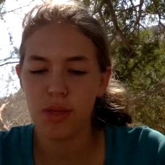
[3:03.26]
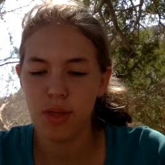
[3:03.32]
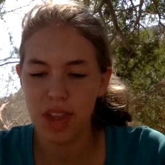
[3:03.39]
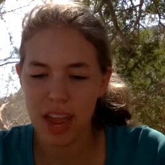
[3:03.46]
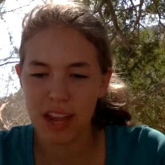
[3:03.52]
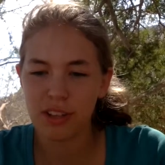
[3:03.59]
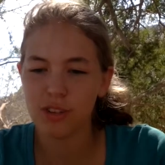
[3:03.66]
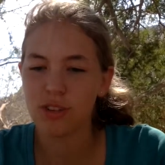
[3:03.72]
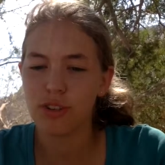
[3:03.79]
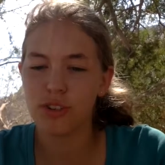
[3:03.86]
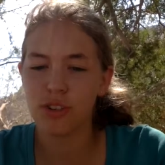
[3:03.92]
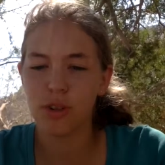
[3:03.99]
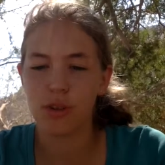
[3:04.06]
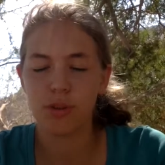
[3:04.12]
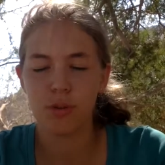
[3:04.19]
the answers
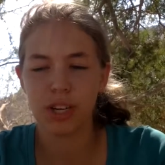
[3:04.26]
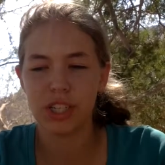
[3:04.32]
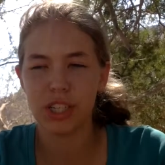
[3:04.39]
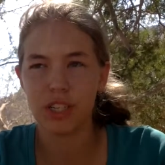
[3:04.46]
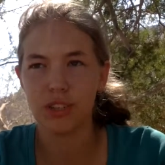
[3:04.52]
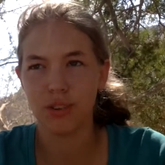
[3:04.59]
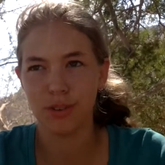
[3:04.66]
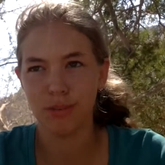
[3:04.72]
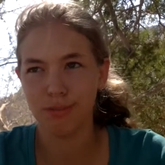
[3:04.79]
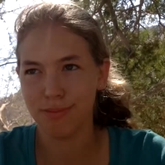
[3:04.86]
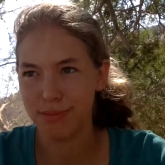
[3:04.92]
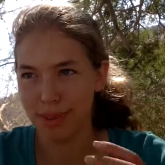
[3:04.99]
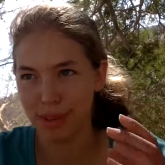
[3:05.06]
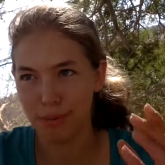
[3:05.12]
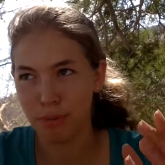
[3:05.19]
to those questions or
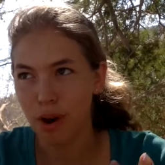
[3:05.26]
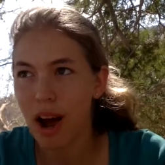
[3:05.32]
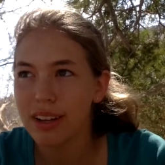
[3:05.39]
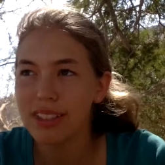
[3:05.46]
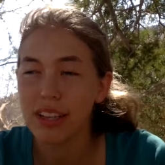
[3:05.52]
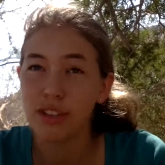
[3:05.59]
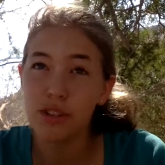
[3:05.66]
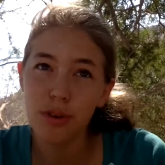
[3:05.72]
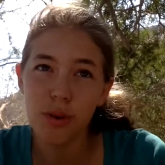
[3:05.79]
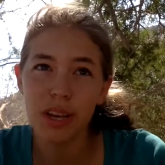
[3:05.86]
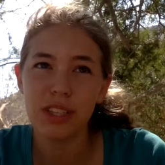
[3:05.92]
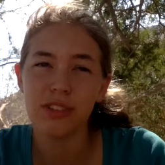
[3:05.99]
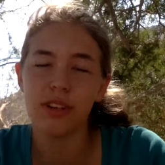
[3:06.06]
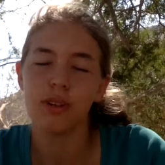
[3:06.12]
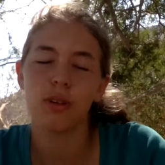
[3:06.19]
the process to
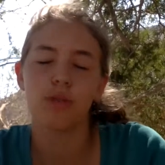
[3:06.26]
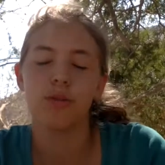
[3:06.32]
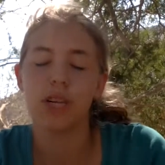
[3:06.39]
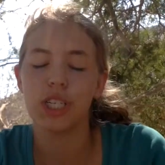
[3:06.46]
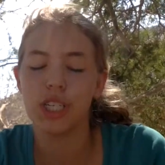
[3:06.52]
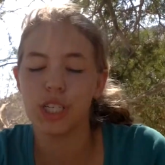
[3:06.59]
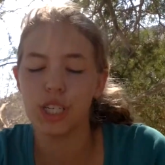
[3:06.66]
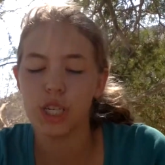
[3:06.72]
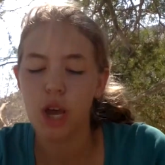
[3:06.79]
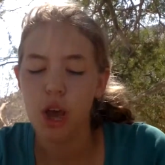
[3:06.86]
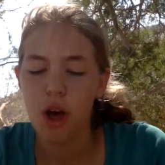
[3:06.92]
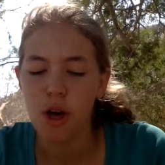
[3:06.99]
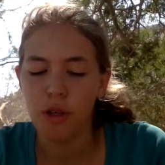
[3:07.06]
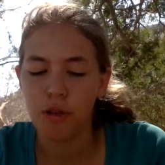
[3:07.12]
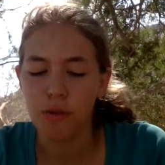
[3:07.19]
answering those questions
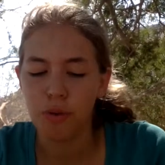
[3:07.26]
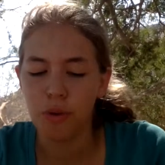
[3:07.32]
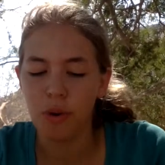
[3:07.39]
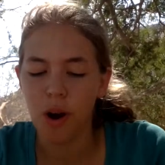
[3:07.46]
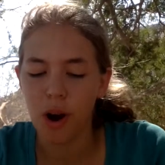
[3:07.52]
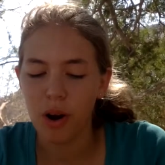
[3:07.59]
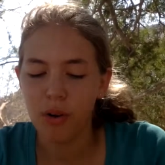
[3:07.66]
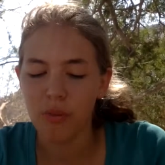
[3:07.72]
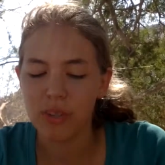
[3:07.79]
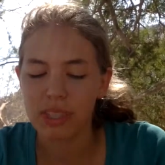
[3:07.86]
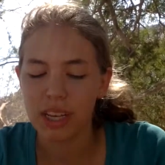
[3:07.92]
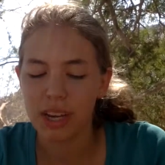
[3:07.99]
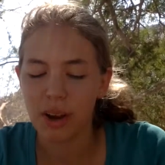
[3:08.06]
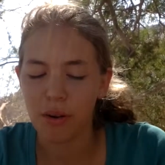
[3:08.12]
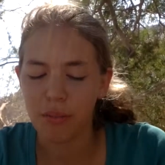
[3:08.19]
through art was
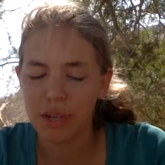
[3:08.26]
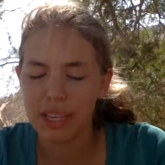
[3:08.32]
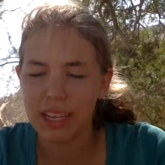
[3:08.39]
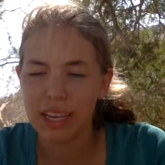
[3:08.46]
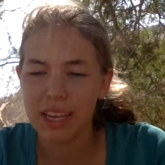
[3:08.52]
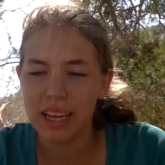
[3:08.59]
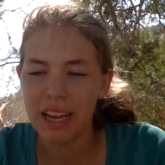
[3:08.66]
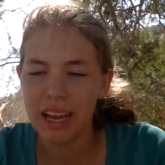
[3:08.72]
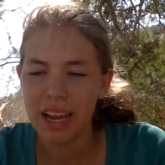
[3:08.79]
like a really